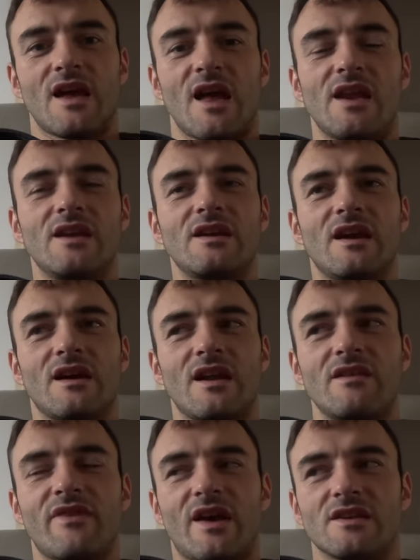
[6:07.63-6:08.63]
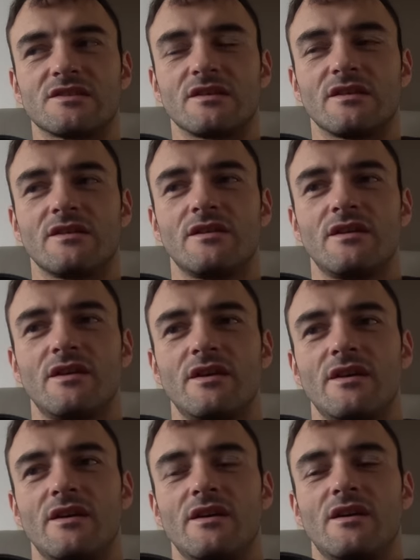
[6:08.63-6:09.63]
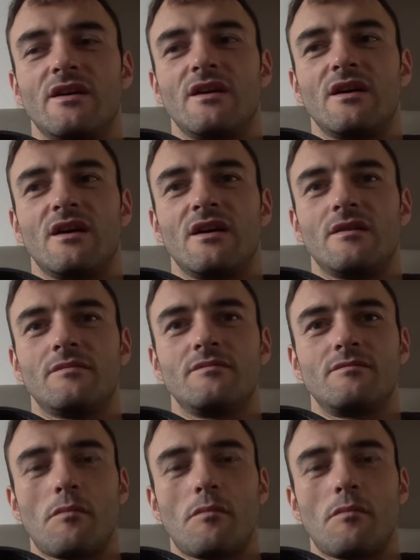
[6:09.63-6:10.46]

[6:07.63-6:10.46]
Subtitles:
Any faster, now